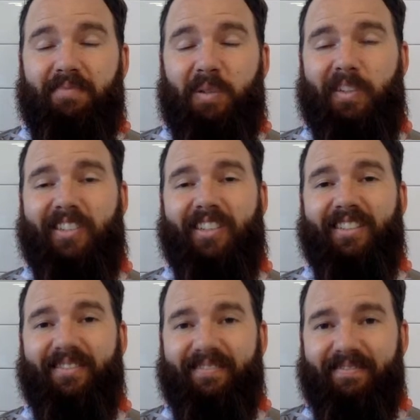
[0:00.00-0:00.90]
when we see
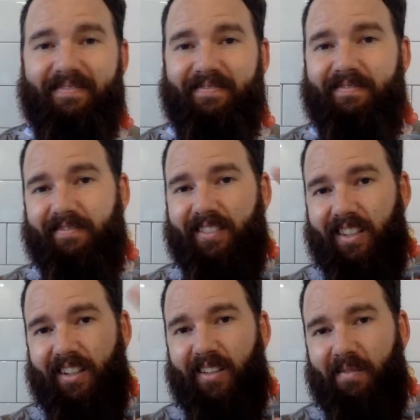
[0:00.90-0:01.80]
you.
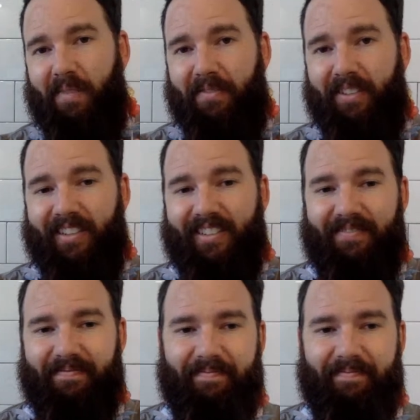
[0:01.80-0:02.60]
Bye, friends.